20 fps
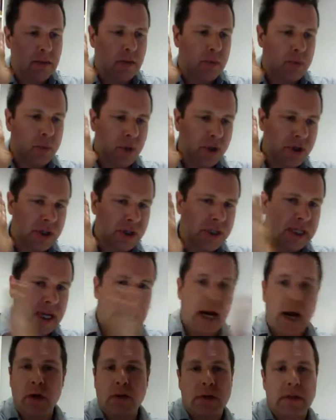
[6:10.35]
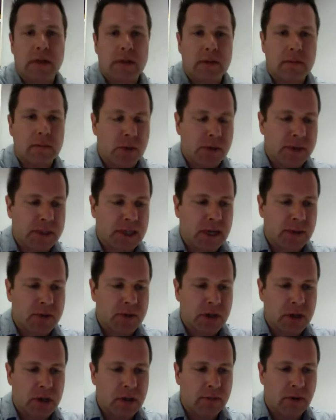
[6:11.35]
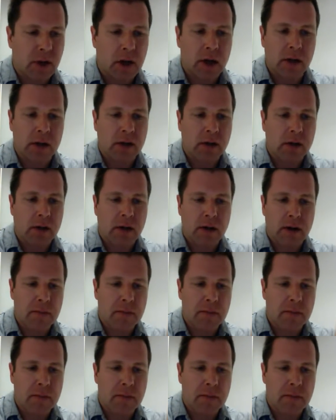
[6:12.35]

pushes out perception of hunger